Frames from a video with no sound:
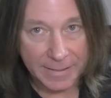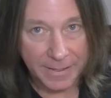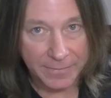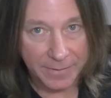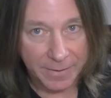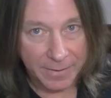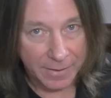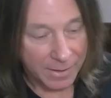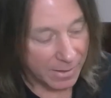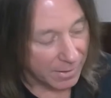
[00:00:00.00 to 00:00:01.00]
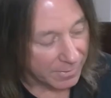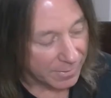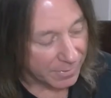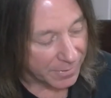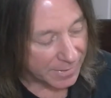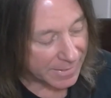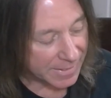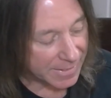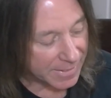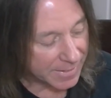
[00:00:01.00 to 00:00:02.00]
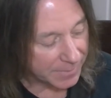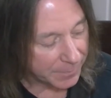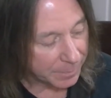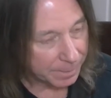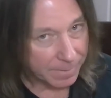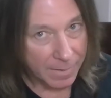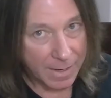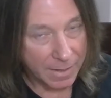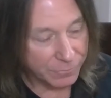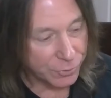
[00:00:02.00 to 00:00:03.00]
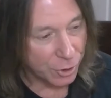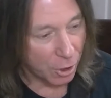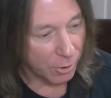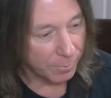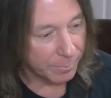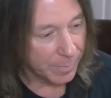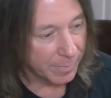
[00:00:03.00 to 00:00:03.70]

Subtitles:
get the E, F sharp,